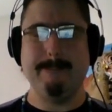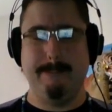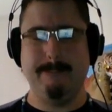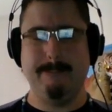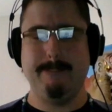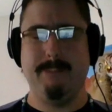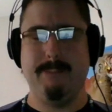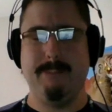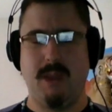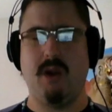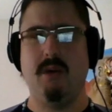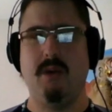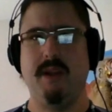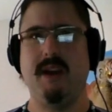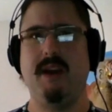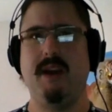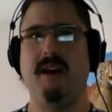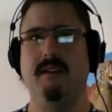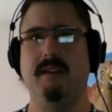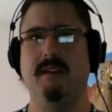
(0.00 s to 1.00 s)
Oh
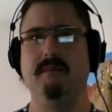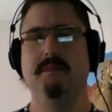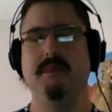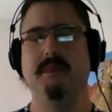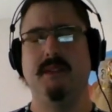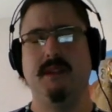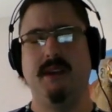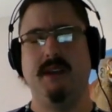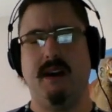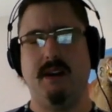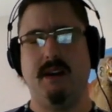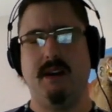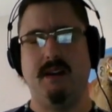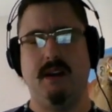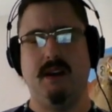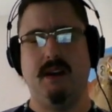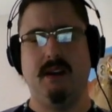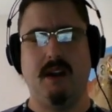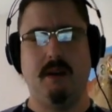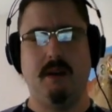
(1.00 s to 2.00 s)
yeah, yeah.
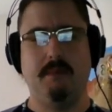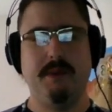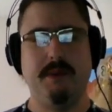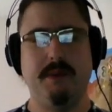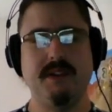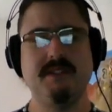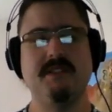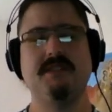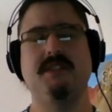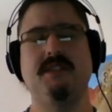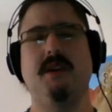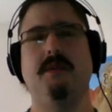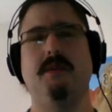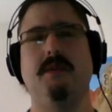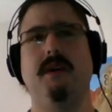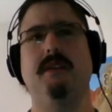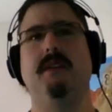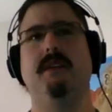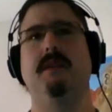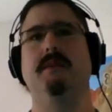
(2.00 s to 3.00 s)
Our business,
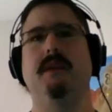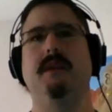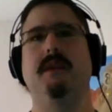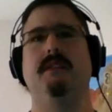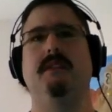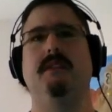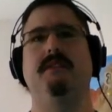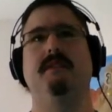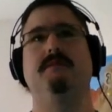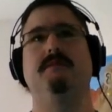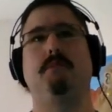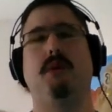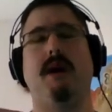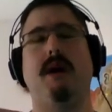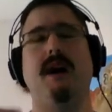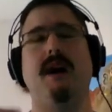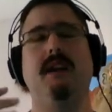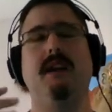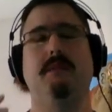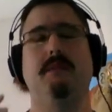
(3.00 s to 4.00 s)
the
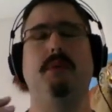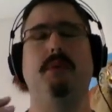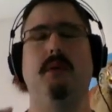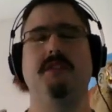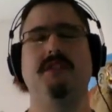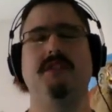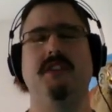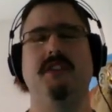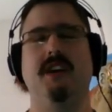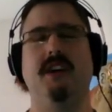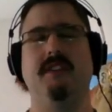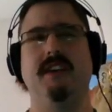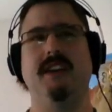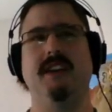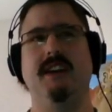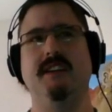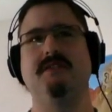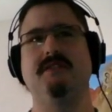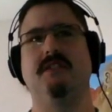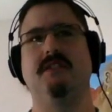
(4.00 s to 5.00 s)
product portion of
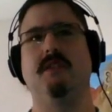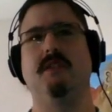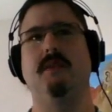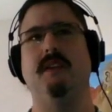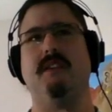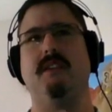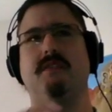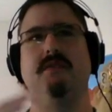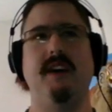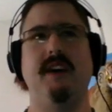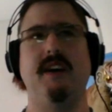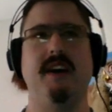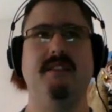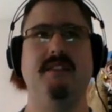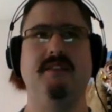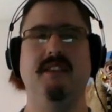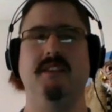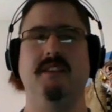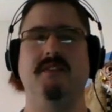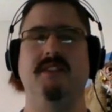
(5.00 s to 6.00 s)
it isn't going as
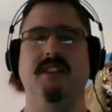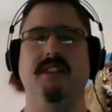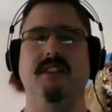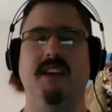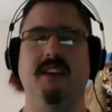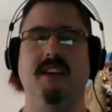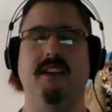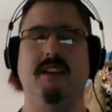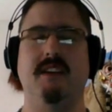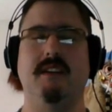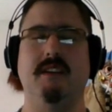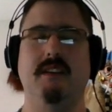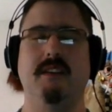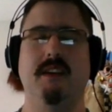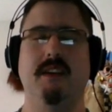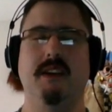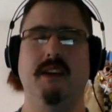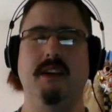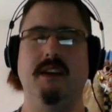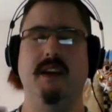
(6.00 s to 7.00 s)
fast as
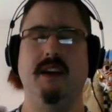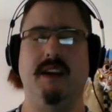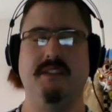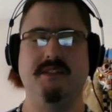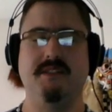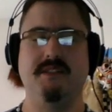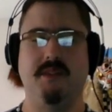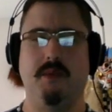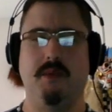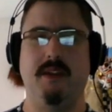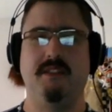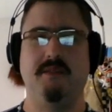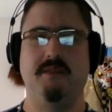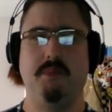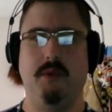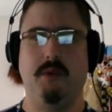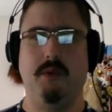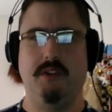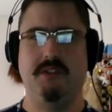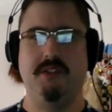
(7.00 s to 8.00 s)
the reads
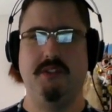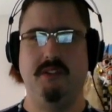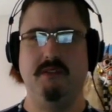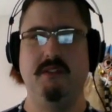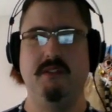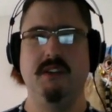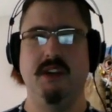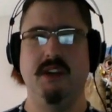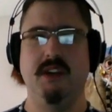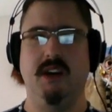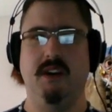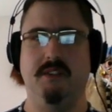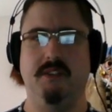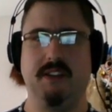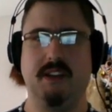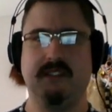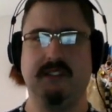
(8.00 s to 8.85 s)
portion of it.